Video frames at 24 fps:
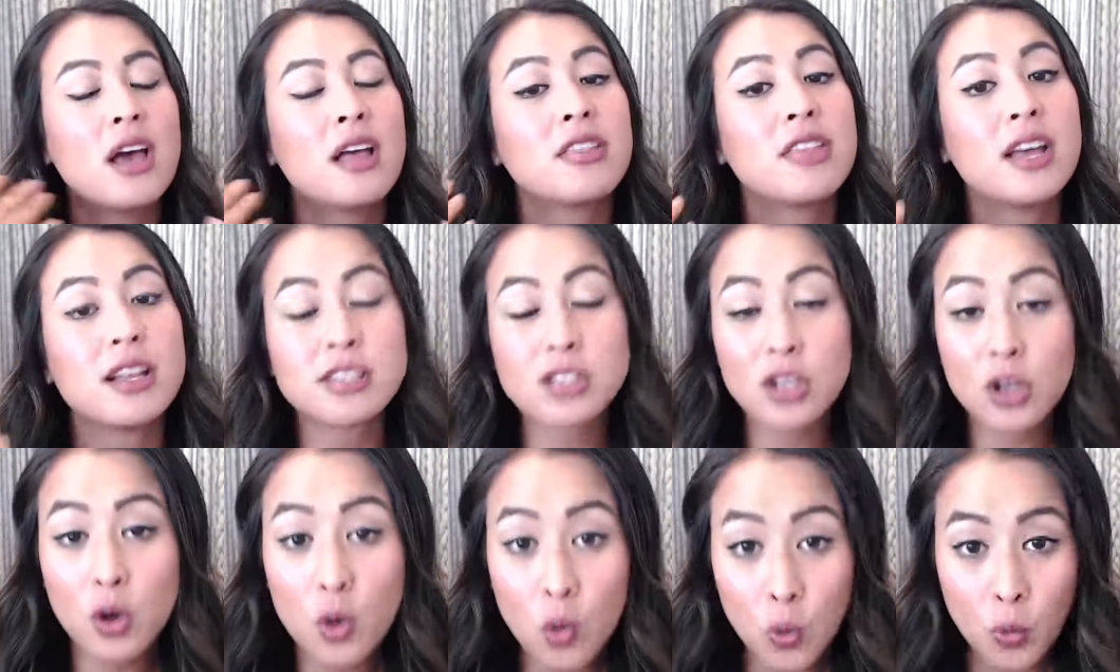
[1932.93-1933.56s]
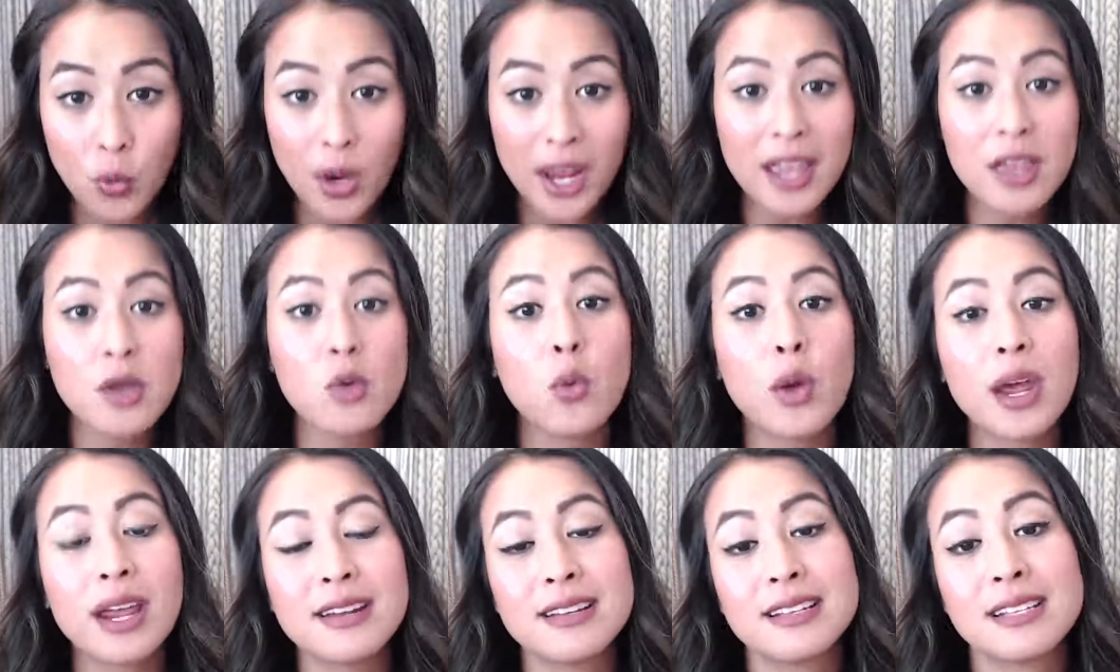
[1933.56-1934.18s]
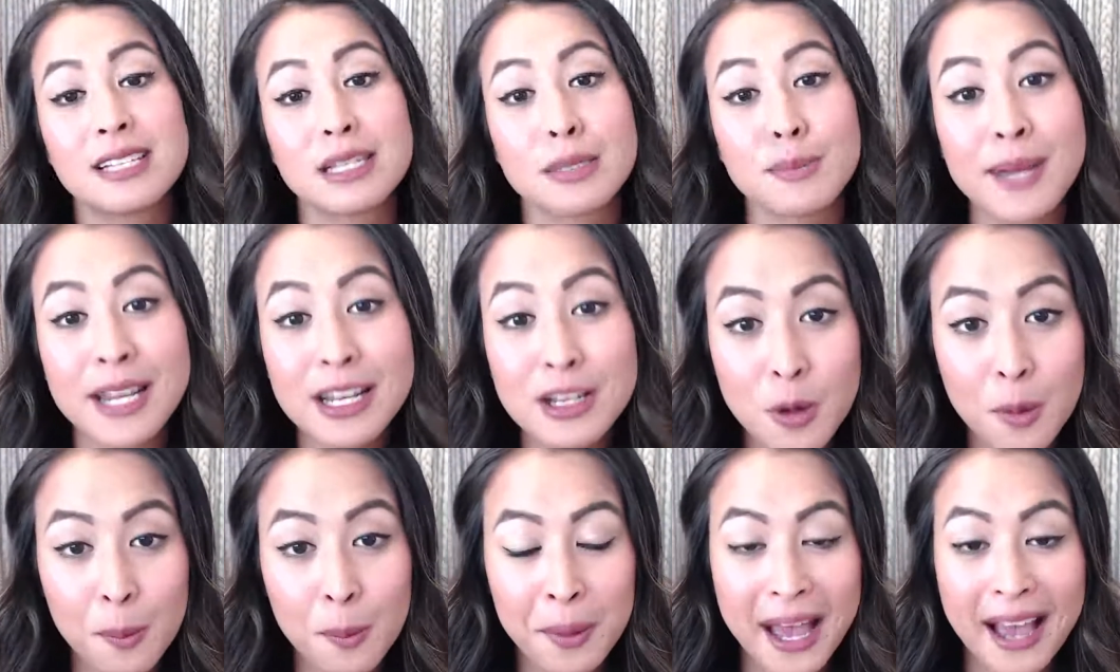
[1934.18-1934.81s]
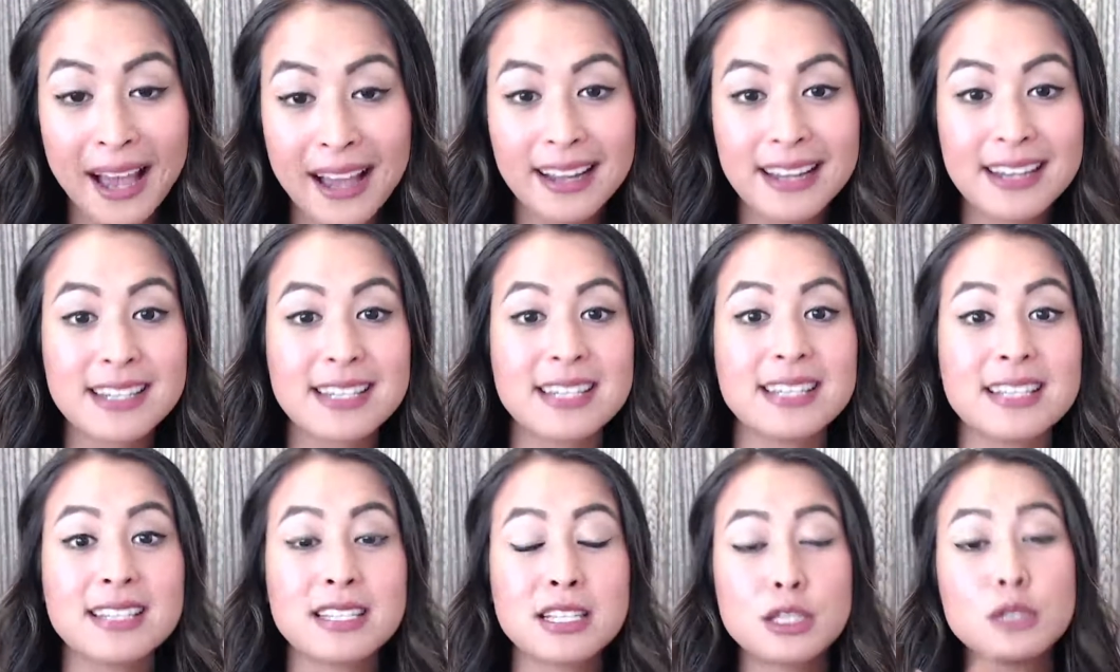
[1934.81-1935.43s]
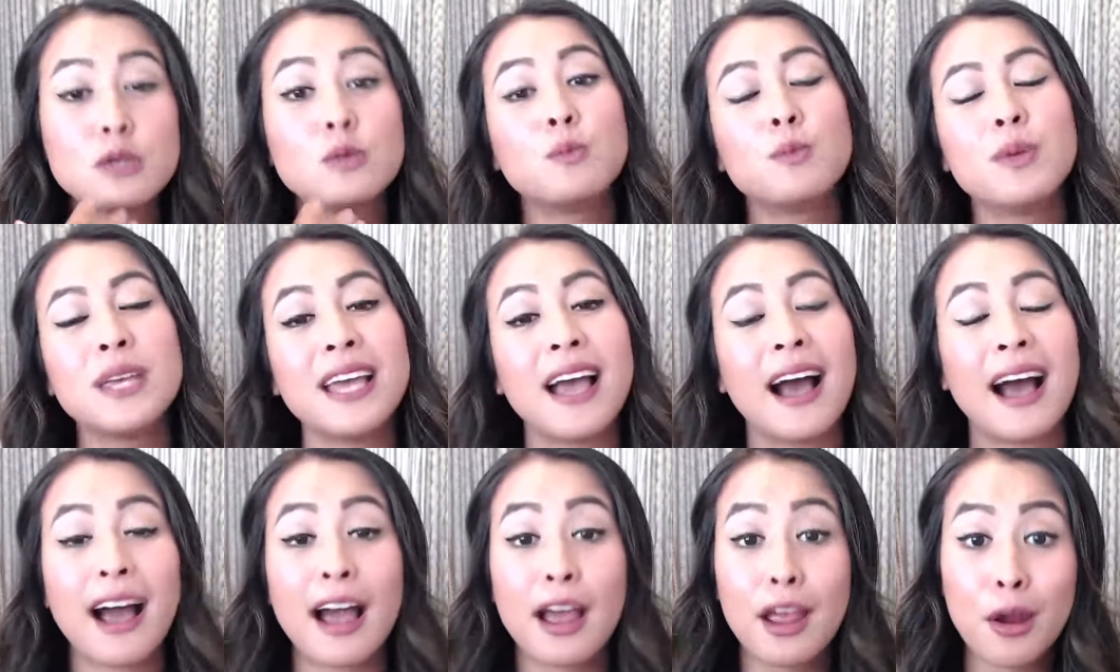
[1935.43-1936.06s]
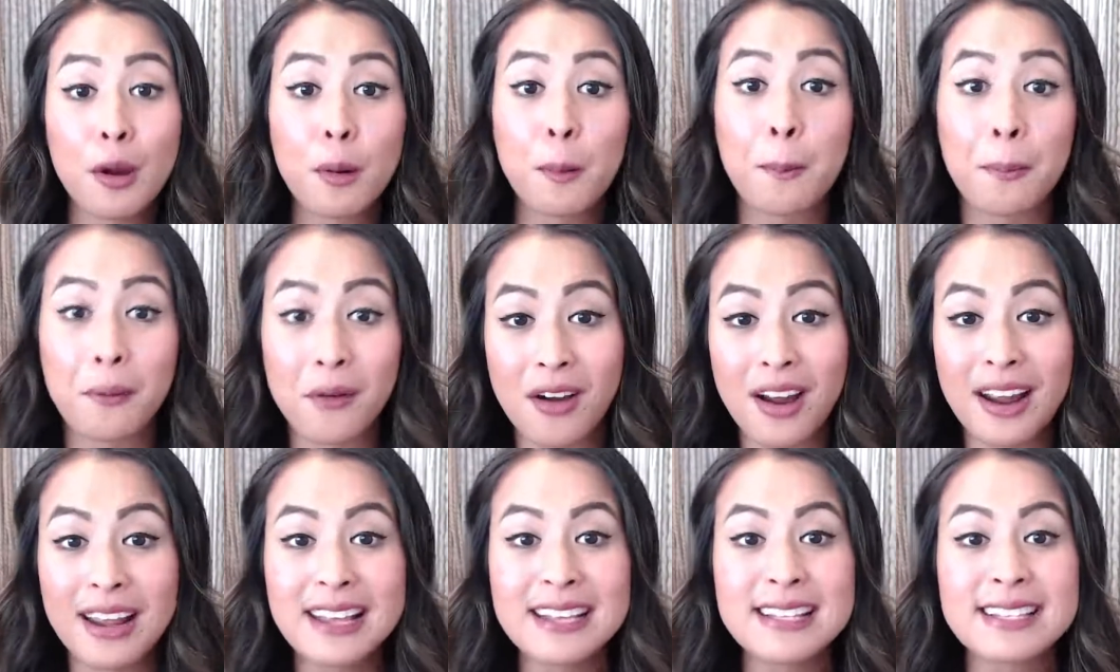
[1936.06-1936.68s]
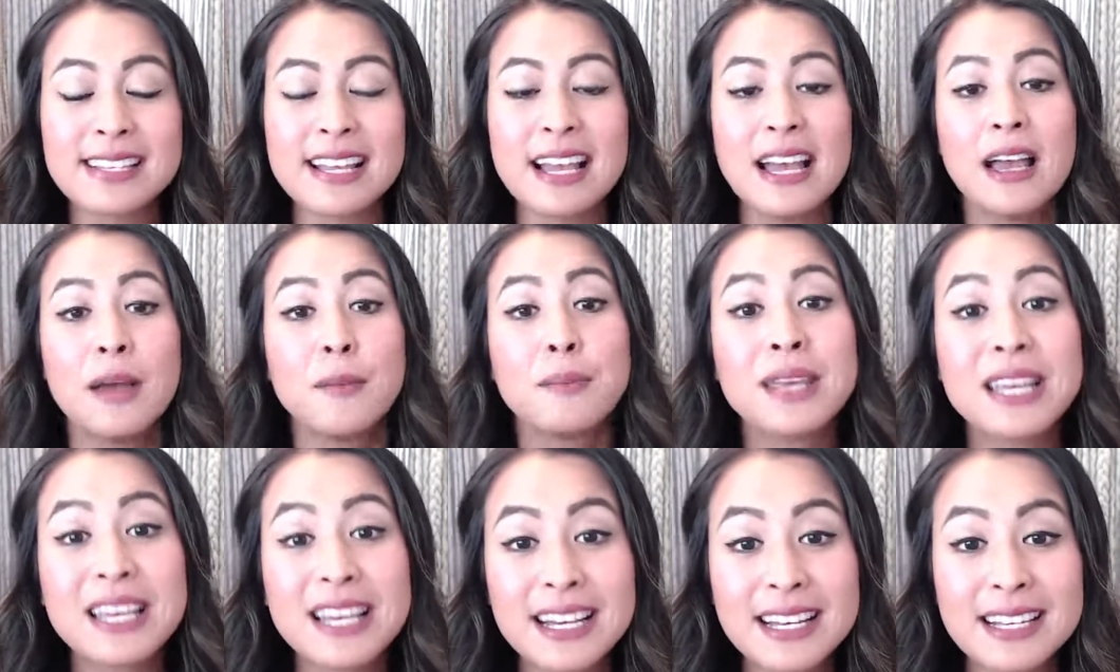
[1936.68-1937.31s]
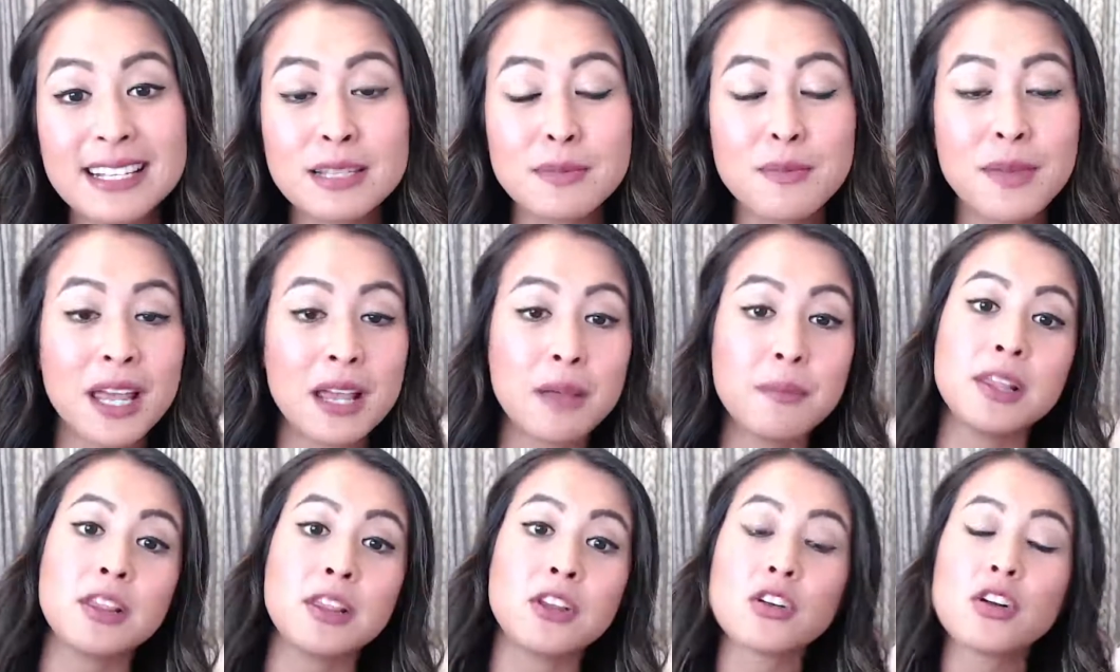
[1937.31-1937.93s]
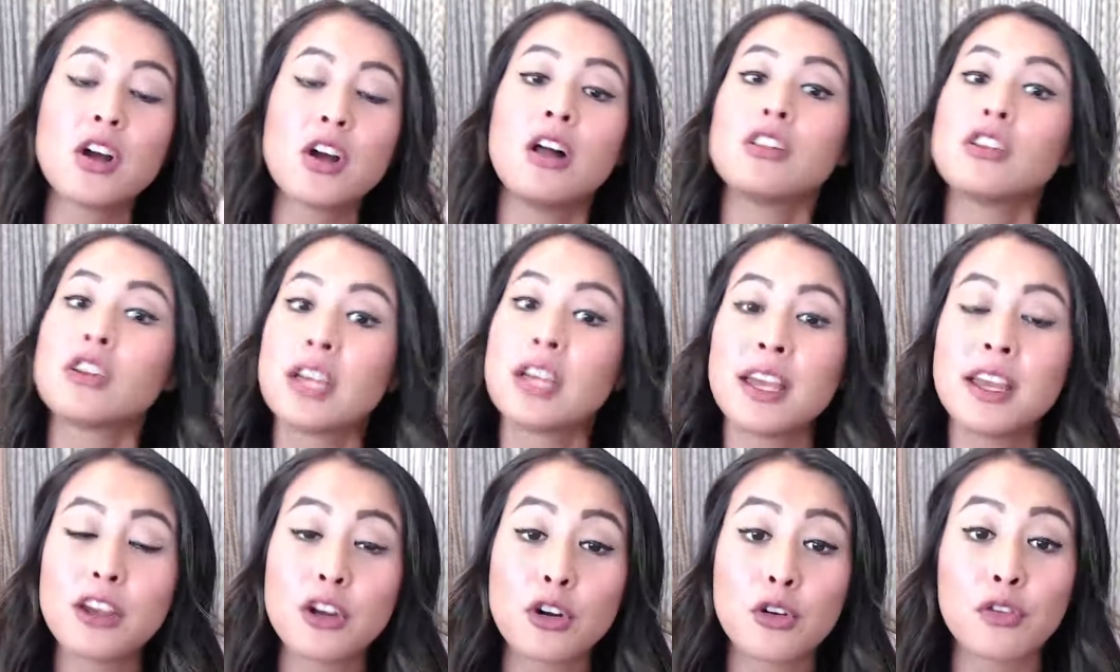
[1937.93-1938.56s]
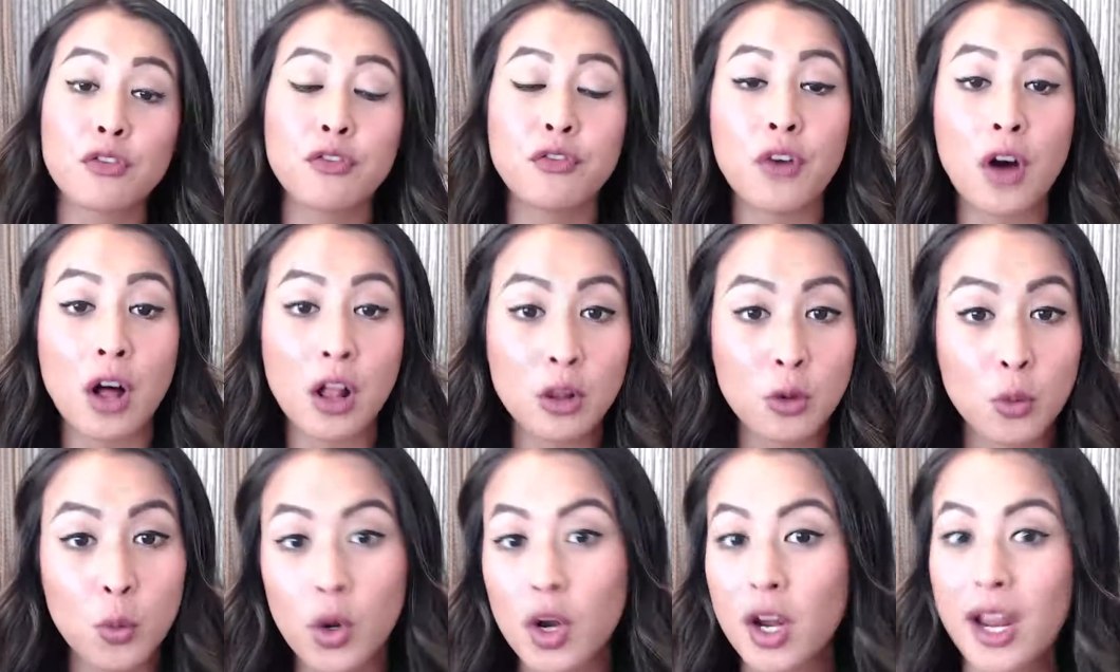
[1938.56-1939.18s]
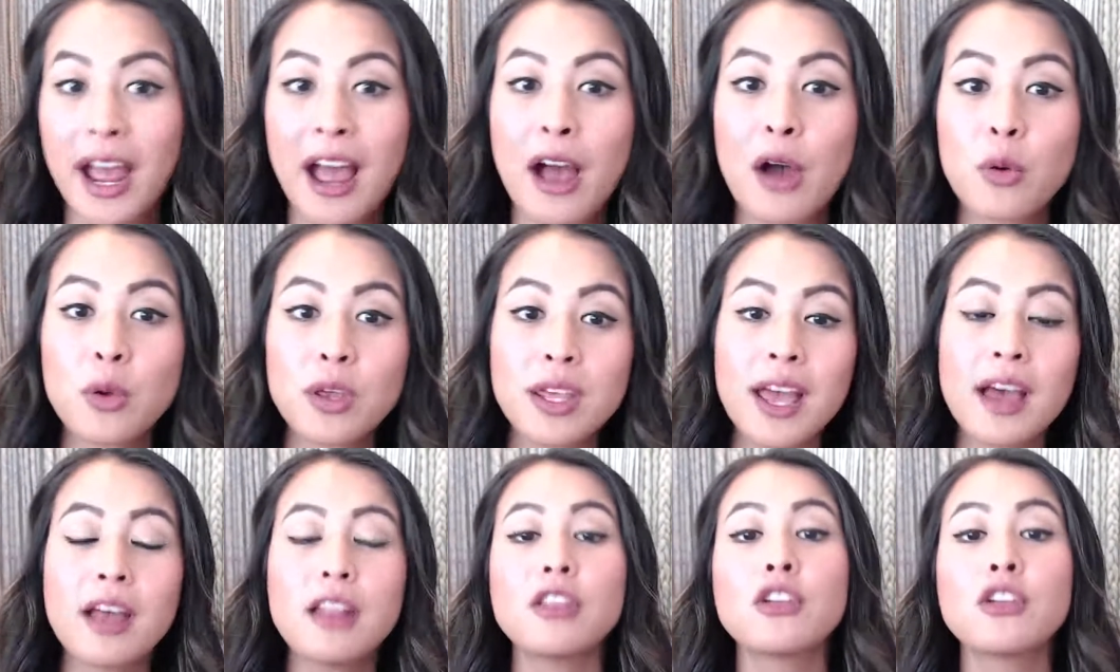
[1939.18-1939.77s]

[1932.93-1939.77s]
that's a great way to spin your packages to be higher price, because maybe they're not looking at your follower count yet.